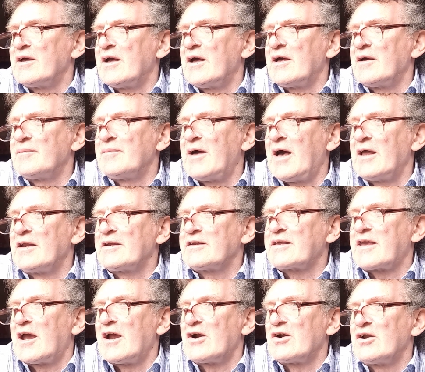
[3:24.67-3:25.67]
Alan
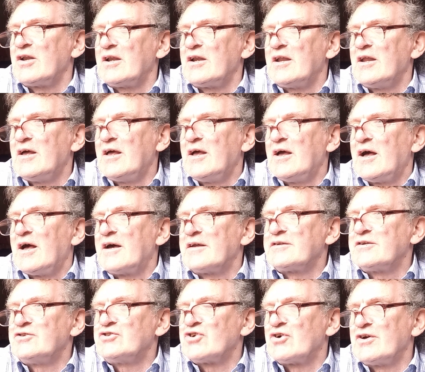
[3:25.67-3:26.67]
Carroll had
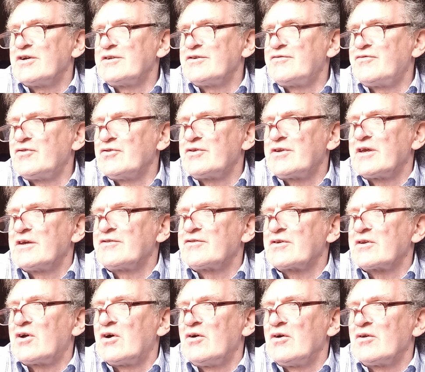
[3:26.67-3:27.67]
enjoyed his few days
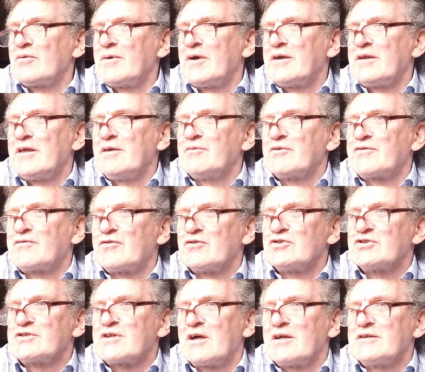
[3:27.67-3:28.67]
in Galway, and he was
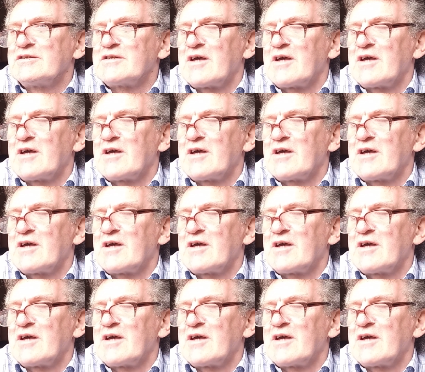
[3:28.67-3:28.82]
first on.